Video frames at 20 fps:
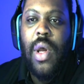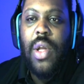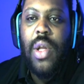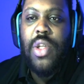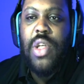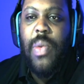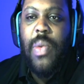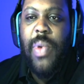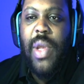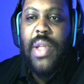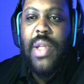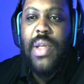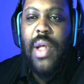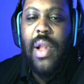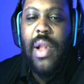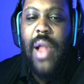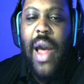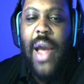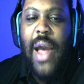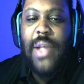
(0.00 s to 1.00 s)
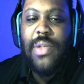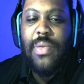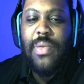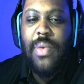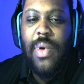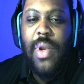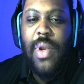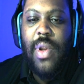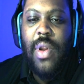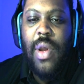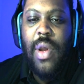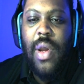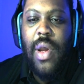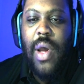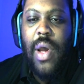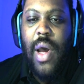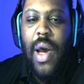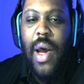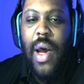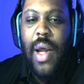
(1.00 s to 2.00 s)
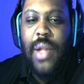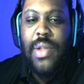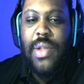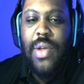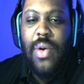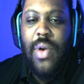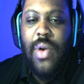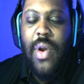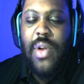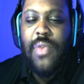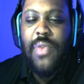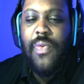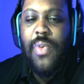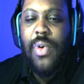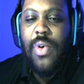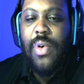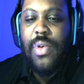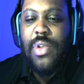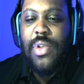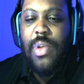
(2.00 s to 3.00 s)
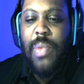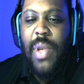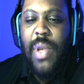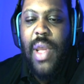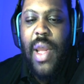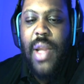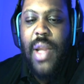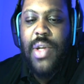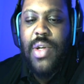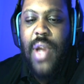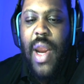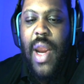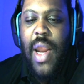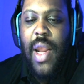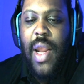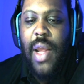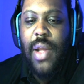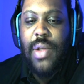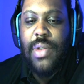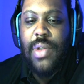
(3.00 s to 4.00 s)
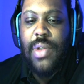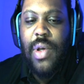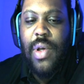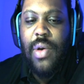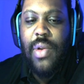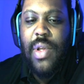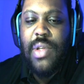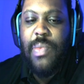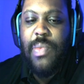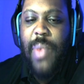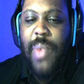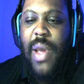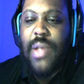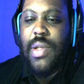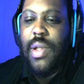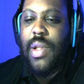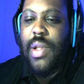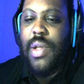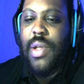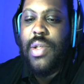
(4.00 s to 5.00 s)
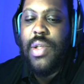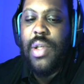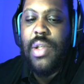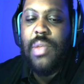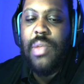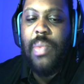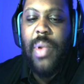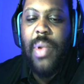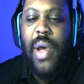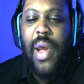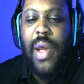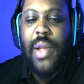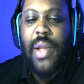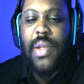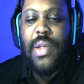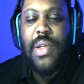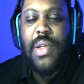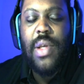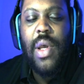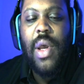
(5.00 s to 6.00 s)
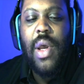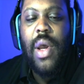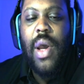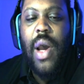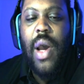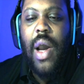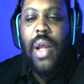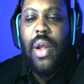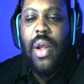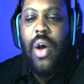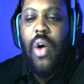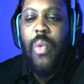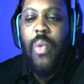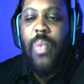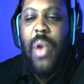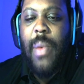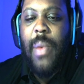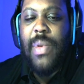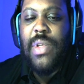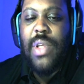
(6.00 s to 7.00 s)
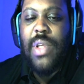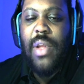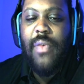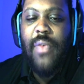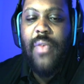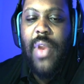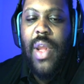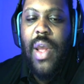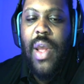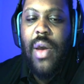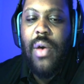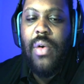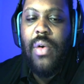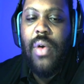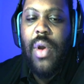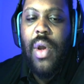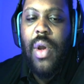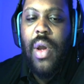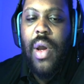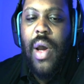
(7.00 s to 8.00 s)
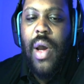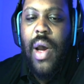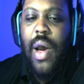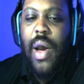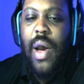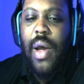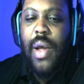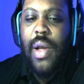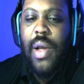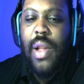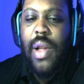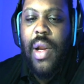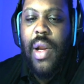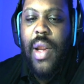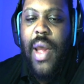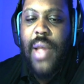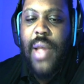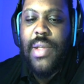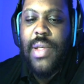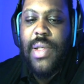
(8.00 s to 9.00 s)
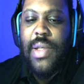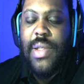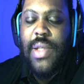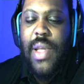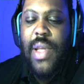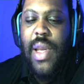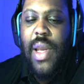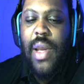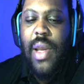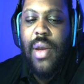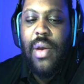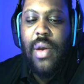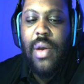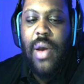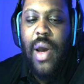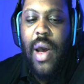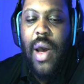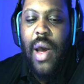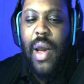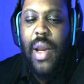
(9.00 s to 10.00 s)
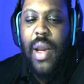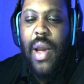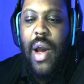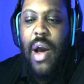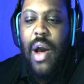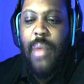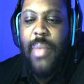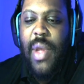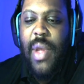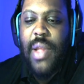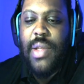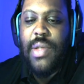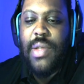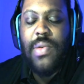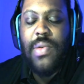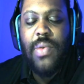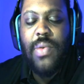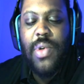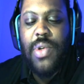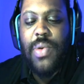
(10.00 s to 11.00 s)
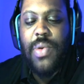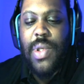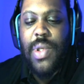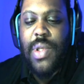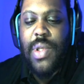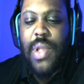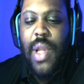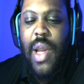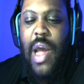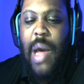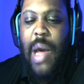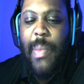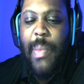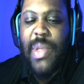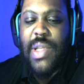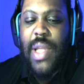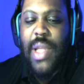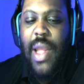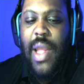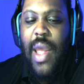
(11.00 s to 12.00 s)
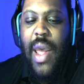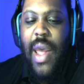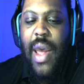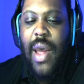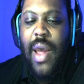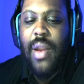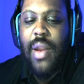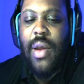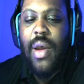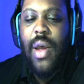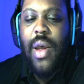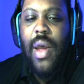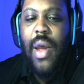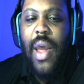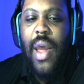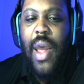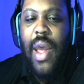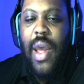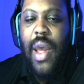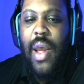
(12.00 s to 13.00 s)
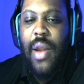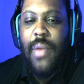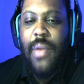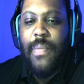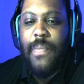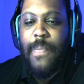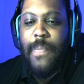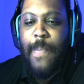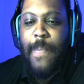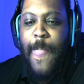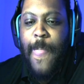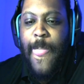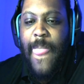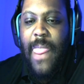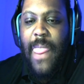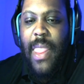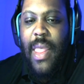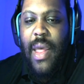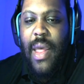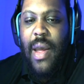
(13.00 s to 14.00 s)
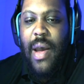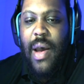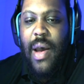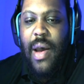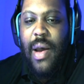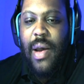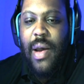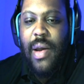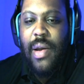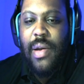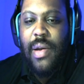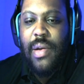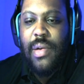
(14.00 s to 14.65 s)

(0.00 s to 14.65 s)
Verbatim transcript: jumping into the last one, uh, Taronis Fuels to begin trading. So this basically just explains uh, the whole premise of the video. Uh, cleared S E C uh, comments, which was the comments that they had, and uh,